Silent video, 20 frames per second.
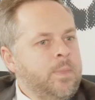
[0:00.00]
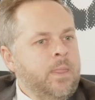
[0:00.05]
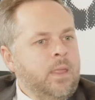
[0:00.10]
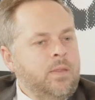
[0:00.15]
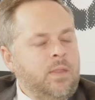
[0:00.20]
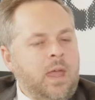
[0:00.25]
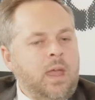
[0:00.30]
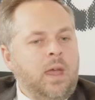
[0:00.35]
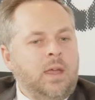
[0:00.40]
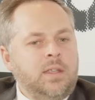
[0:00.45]

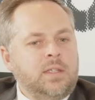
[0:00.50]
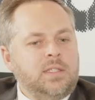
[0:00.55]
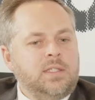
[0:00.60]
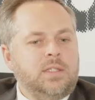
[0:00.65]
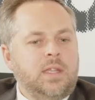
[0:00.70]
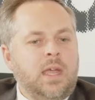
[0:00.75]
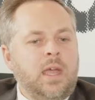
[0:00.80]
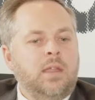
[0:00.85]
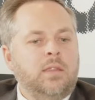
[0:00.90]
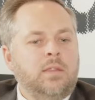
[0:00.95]
They
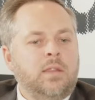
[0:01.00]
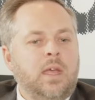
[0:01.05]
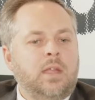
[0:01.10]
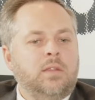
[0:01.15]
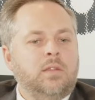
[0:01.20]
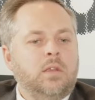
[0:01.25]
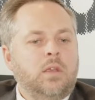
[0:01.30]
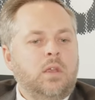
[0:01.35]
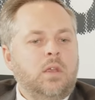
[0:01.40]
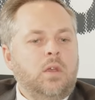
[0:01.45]
understand
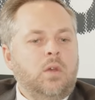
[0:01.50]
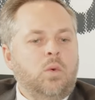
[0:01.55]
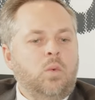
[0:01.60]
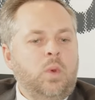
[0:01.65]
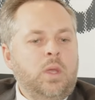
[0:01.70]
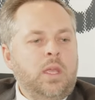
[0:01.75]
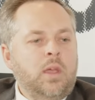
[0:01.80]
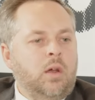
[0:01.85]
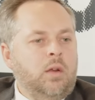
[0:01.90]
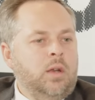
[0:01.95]
that
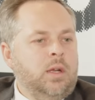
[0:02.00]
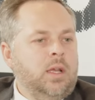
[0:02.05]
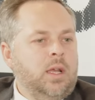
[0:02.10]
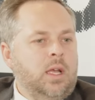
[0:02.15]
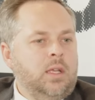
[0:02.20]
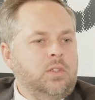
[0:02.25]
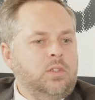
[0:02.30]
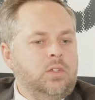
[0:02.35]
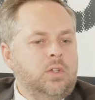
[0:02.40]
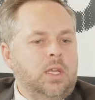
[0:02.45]
we are a
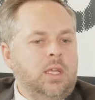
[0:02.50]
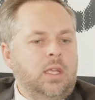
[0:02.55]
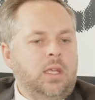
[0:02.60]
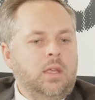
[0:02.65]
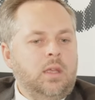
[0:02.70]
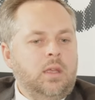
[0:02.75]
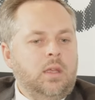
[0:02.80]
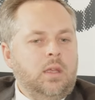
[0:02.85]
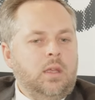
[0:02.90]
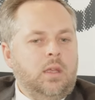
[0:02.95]
country
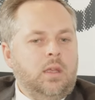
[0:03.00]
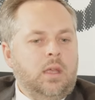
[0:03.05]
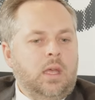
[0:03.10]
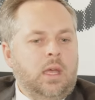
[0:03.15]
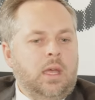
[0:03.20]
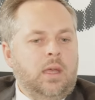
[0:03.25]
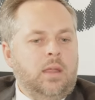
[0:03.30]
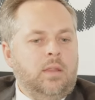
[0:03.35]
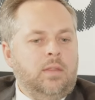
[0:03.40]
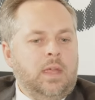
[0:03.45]

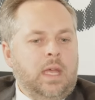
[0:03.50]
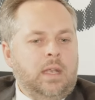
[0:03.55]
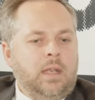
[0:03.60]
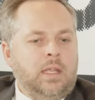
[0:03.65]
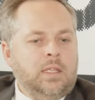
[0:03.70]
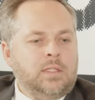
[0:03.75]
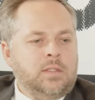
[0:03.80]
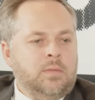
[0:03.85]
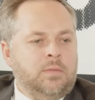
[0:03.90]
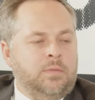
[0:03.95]
that
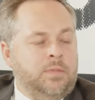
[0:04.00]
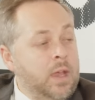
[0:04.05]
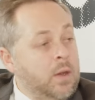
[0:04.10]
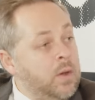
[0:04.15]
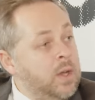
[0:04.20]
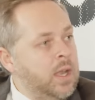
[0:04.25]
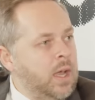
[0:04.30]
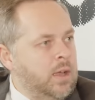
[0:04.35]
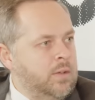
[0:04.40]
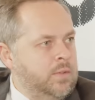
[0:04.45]
is
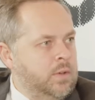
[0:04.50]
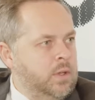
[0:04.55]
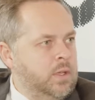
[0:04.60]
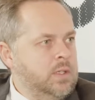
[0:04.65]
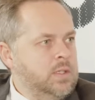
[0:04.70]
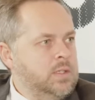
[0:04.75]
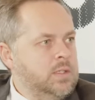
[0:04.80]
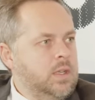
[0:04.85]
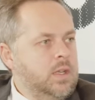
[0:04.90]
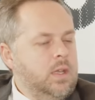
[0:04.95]
very
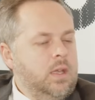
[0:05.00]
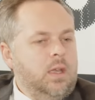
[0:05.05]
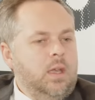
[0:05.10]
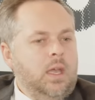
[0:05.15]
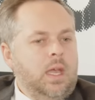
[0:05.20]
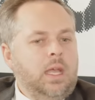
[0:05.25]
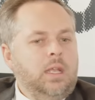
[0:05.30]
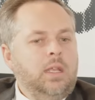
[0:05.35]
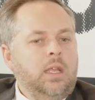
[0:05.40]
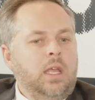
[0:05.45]
diverse,
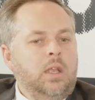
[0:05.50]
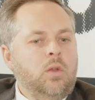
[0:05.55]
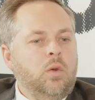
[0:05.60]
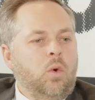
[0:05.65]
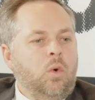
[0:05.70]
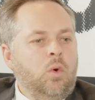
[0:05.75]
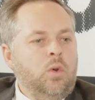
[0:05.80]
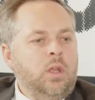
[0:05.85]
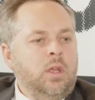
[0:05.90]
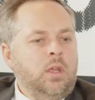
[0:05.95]
and in
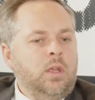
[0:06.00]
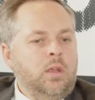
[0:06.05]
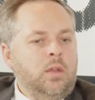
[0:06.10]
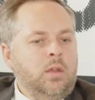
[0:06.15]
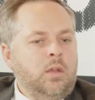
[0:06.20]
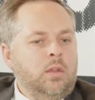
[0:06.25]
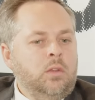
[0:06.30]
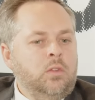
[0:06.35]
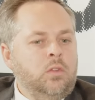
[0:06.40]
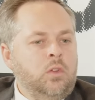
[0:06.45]
order
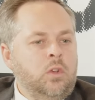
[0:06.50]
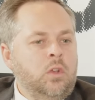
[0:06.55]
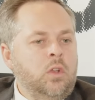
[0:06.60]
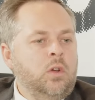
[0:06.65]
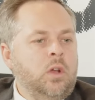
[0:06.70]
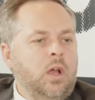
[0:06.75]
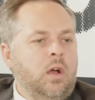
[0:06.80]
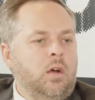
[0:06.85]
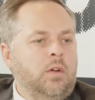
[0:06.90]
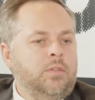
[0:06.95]
to
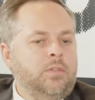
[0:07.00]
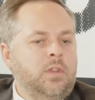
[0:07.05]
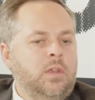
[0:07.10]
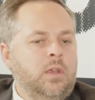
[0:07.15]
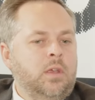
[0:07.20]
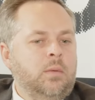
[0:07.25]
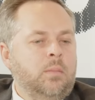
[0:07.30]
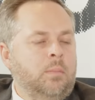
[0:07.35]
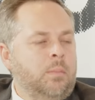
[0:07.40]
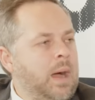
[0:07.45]
look
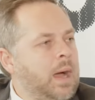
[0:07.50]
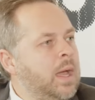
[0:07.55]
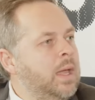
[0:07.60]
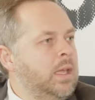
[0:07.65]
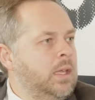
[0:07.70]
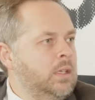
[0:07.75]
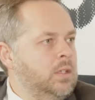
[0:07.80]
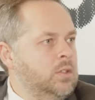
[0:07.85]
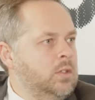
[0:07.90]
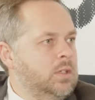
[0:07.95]
after my
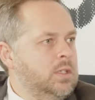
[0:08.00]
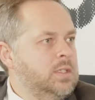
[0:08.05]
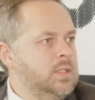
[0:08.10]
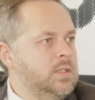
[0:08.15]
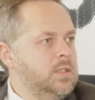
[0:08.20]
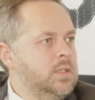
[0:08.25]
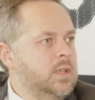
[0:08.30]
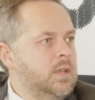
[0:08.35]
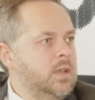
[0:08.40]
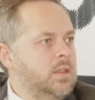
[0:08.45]

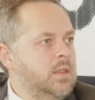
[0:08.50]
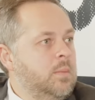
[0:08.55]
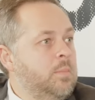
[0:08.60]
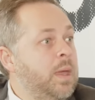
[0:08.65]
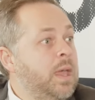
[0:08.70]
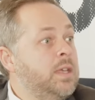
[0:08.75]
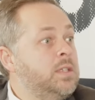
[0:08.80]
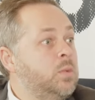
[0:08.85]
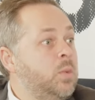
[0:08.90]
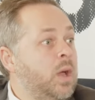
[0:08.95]
interests, the
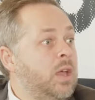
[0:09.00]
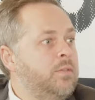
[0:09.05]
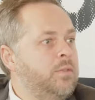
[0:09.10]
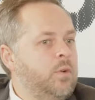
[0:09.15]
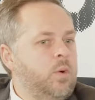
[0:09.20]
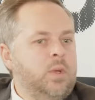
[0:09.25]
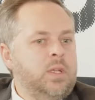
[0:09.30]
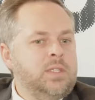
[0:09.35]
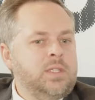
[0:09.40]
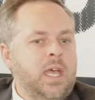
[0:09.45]
best way
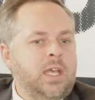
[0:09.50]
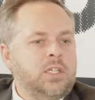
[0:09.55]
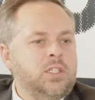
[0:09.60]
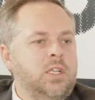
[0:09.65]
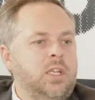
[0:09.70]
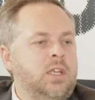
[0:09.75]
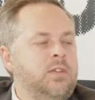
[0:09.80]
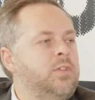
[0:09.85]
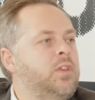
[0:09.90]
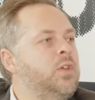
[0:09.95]
forward is
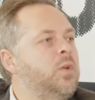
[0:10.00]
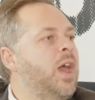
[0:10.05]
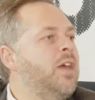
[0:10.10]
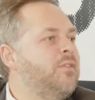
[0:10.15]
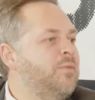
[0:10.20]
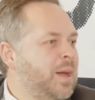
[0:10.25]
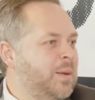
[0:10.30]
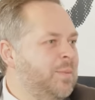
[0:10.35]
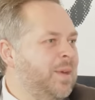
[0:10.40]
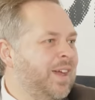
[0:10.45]
actually if you have
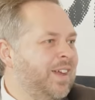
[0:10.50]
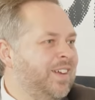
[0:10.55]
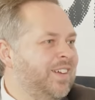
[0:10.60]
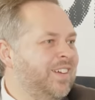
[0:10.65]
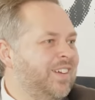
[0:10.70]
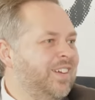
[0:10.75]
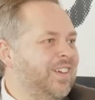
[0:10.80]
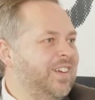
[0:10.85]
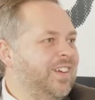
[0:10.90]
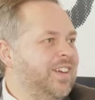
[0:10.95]
my back,
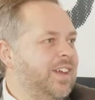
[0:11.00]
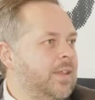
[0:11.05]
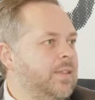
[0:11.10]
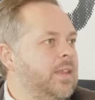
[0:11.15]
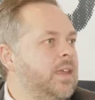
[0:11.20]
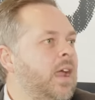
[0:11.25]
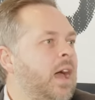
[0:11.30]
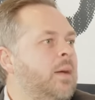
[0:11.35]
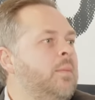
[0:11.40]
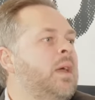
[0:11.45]
and
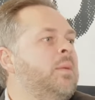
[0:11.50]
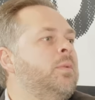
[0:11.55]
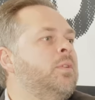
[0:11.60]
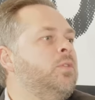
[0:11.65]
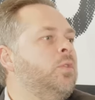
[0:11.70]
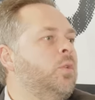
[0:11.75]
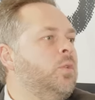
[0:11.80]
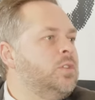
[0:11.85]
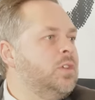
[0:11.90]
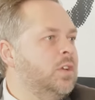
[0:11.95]
then I'm able
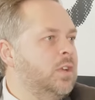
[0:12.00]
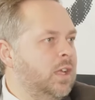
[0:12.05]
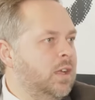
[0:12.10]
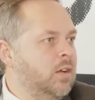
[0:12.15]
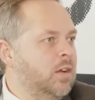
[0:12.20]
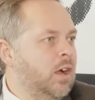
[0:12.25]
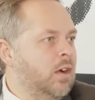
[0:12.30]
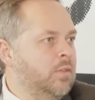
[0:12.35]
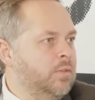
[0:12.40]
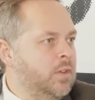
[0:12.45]
to also look
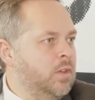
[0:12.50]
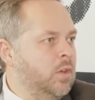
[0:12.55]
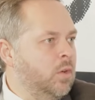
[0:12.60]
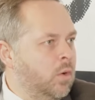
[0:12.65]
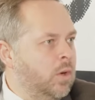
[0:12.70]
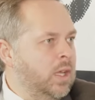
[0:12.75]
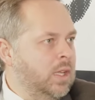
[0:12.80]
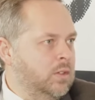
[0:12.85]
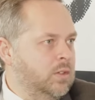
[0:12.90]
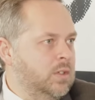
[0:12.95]
after
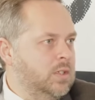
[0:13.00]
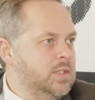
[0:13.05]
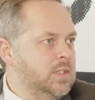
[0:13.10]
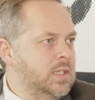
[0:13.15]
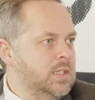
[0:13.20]
your interests.